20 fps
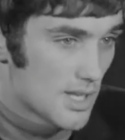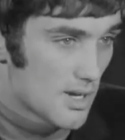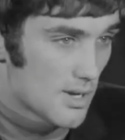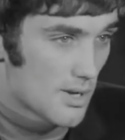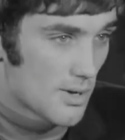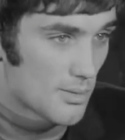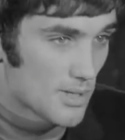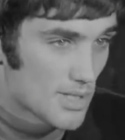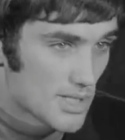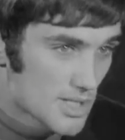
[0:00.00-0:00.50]

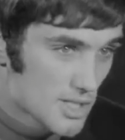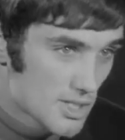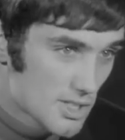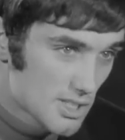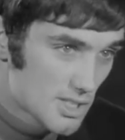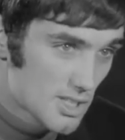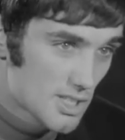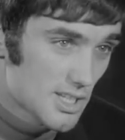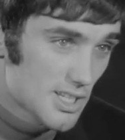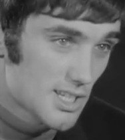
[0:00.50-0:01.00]
Well,
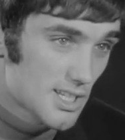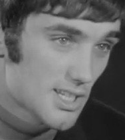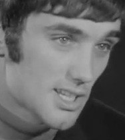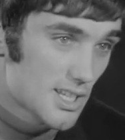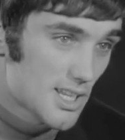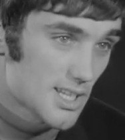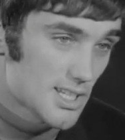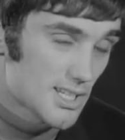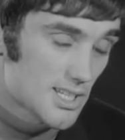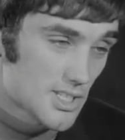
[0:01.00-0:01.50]

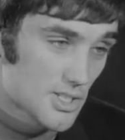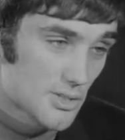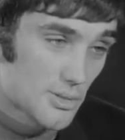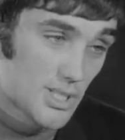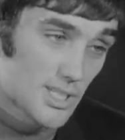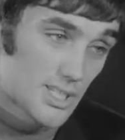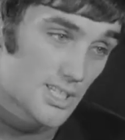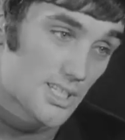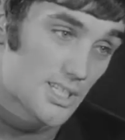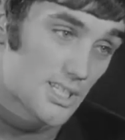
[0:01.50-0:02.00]
it's
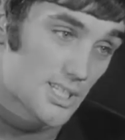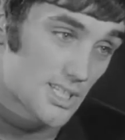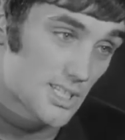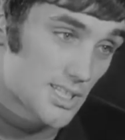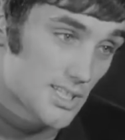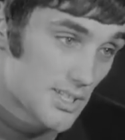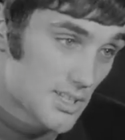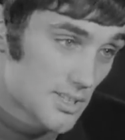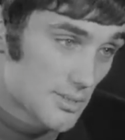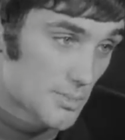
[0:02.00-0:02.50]
quite easy,
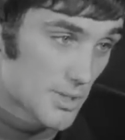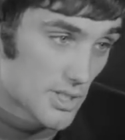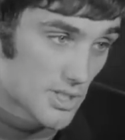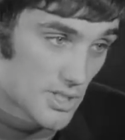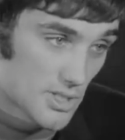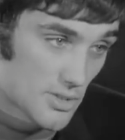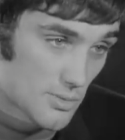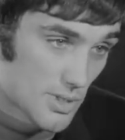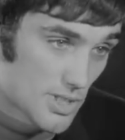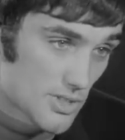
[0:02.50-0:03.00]
yeah,
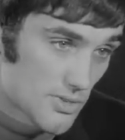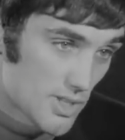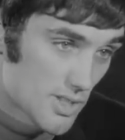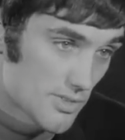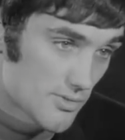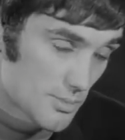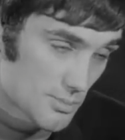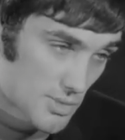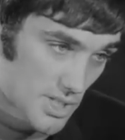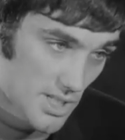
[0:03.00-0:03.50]
because we train
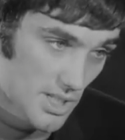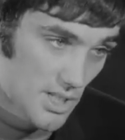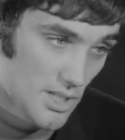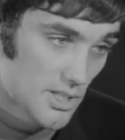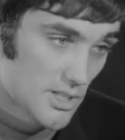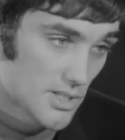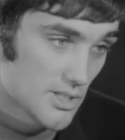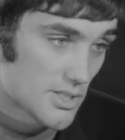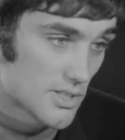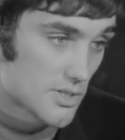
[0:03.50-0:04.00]
from 10
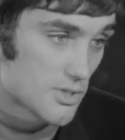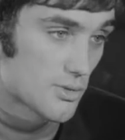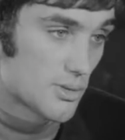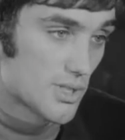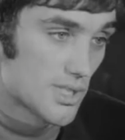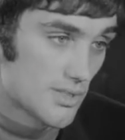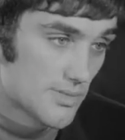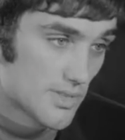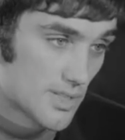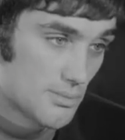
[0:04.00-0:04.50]
o'clock until
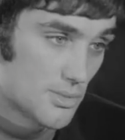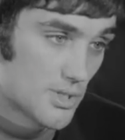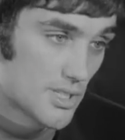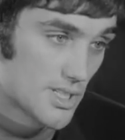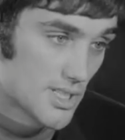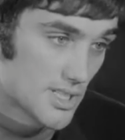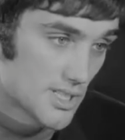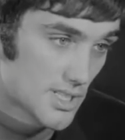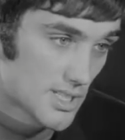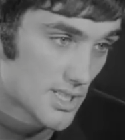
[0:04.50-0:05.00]
12 in the
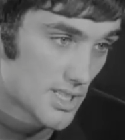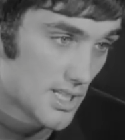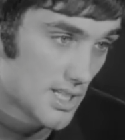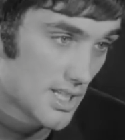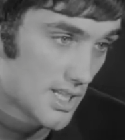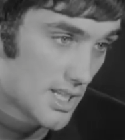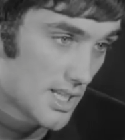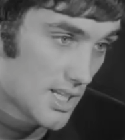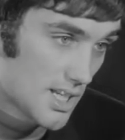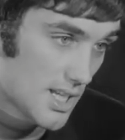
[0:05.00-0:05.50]
mornings,
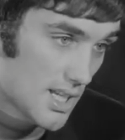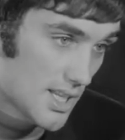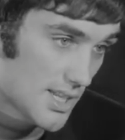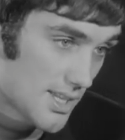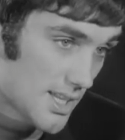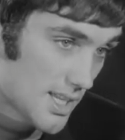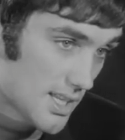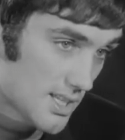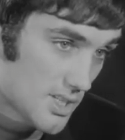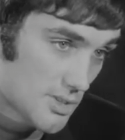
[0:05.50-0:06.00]
and
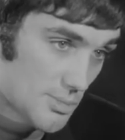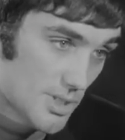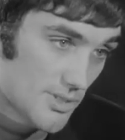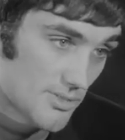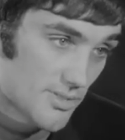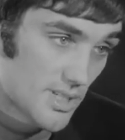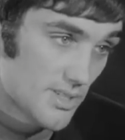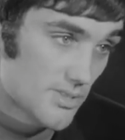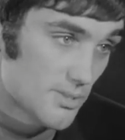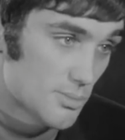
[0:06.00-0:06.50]
that leaves me
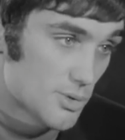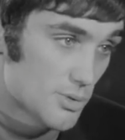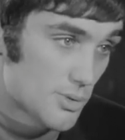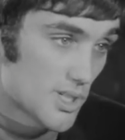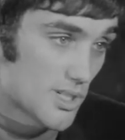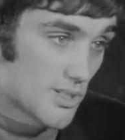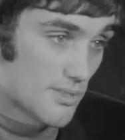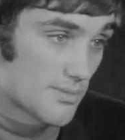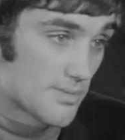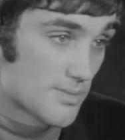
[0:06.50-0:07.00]
free from
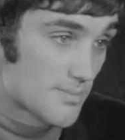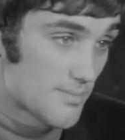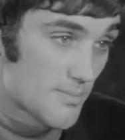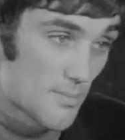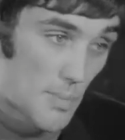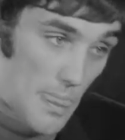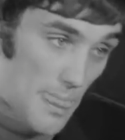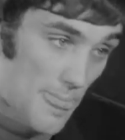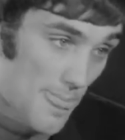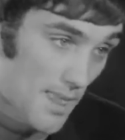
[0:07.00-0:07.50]
12
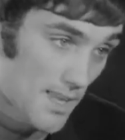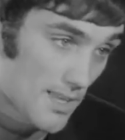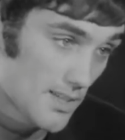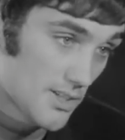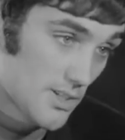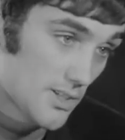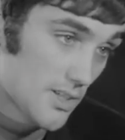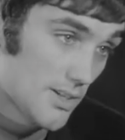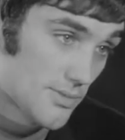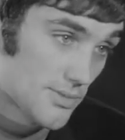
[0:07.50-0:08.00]

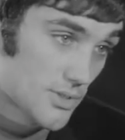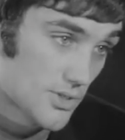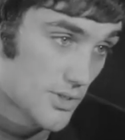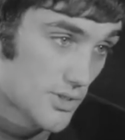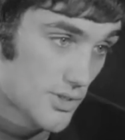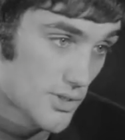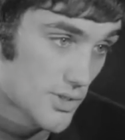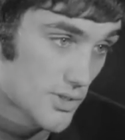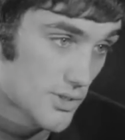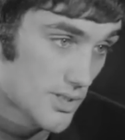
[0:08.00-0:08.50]
all
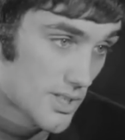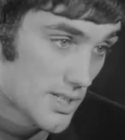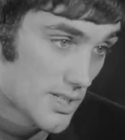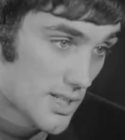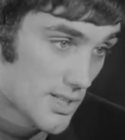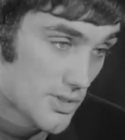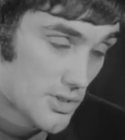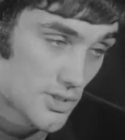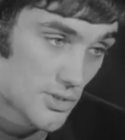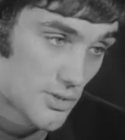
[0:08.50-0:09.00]
afternoon. So
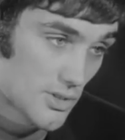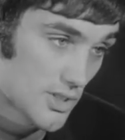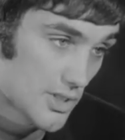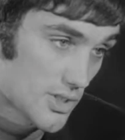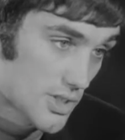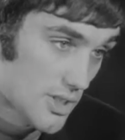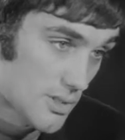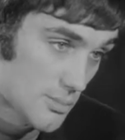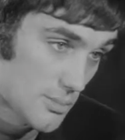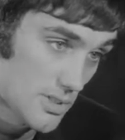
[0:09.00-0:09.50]
I just go to the
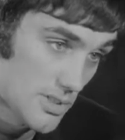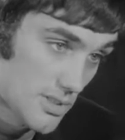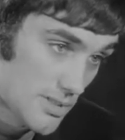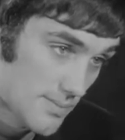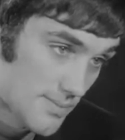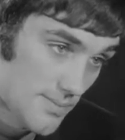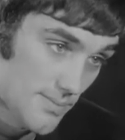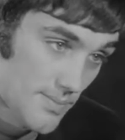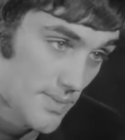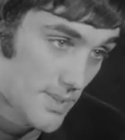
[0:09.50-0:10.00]
shops
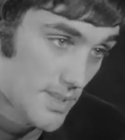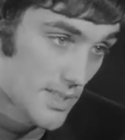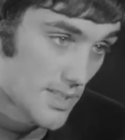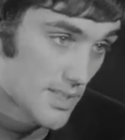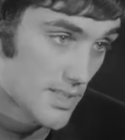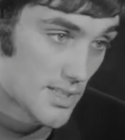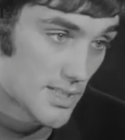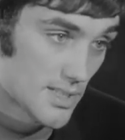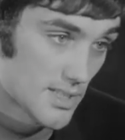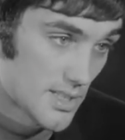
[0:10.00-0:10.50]

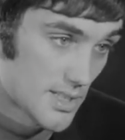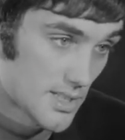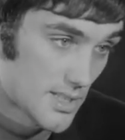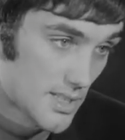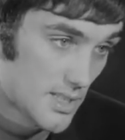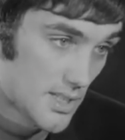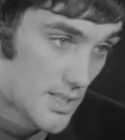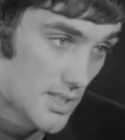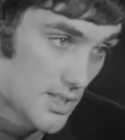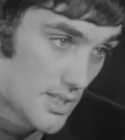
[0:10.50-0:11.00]
and
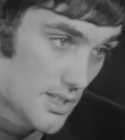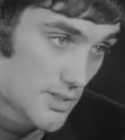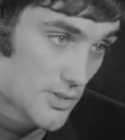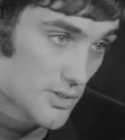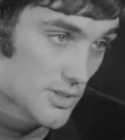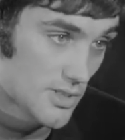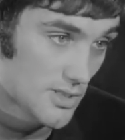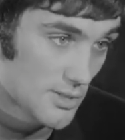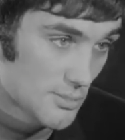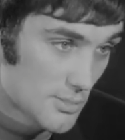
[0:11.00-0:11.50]

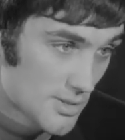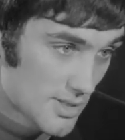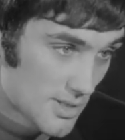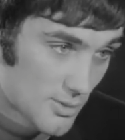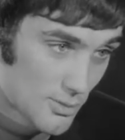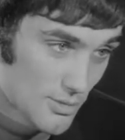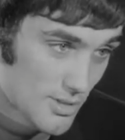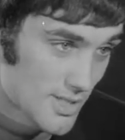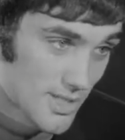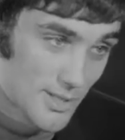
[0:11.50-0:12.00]
I
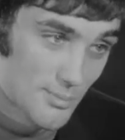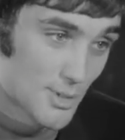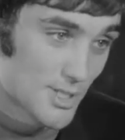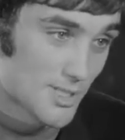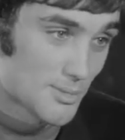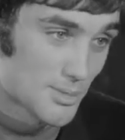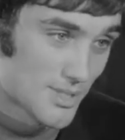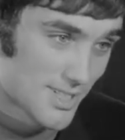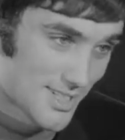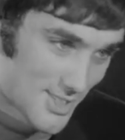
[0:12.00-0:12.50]
don't sell
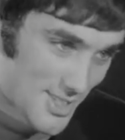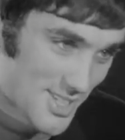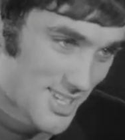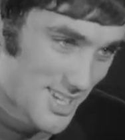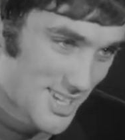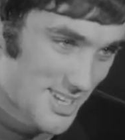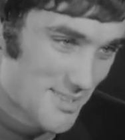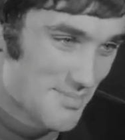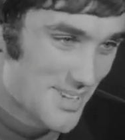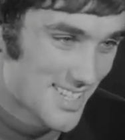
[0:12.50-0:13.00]
much, but I just
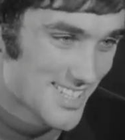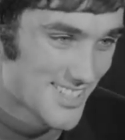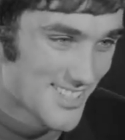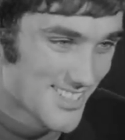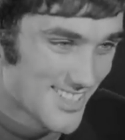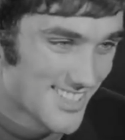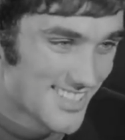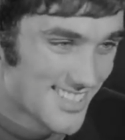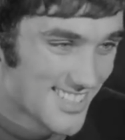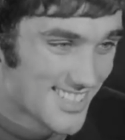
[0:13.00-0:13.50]
mess around.